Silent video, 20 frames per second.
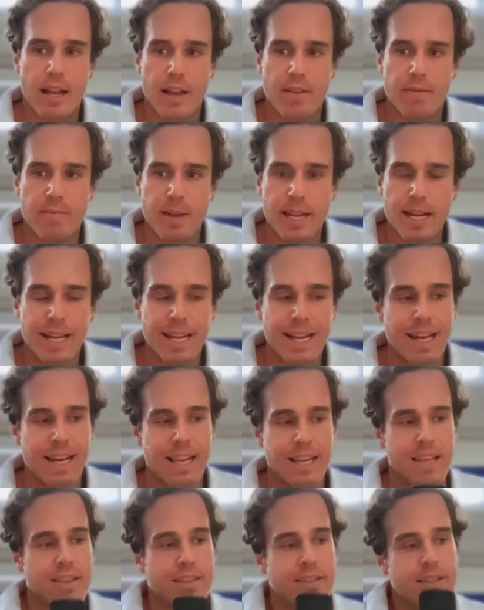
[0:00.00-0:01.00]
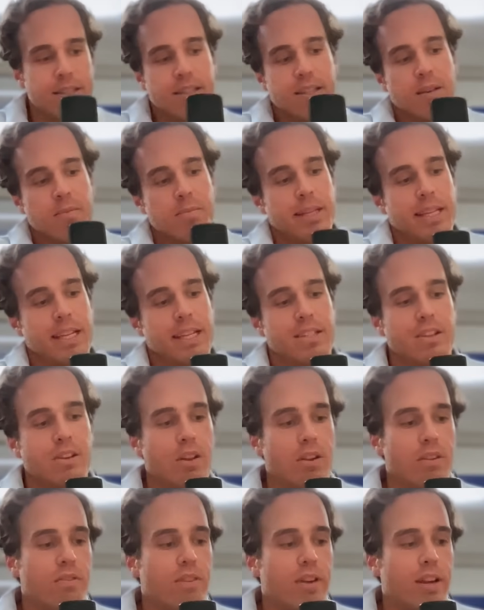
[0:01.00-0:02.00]
I've made it clear that this company has a
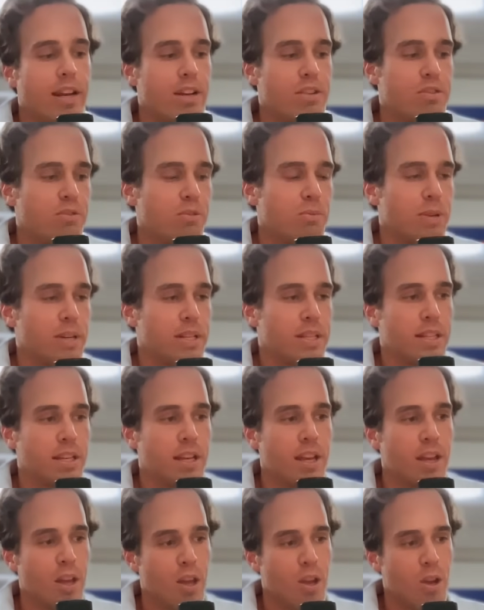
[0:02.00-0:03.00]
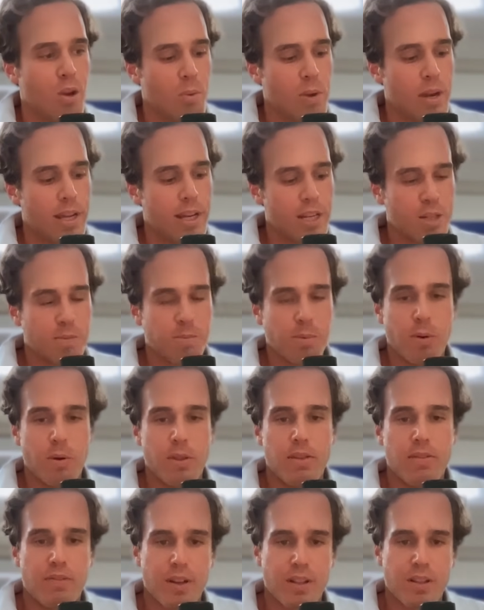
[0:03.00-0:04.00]
lot of financial risk, we can explore
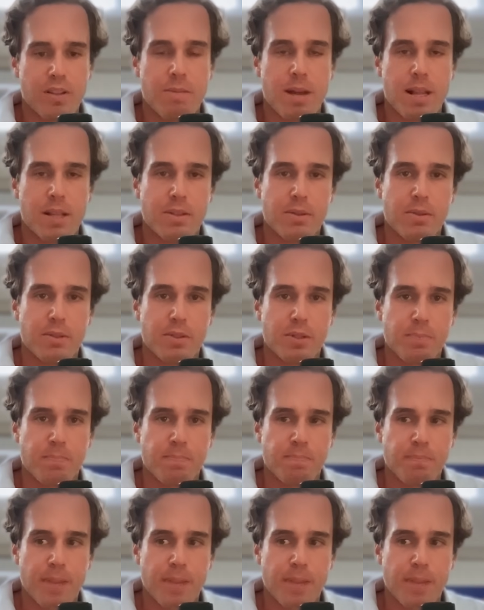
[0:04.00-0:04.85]
the fundamentals.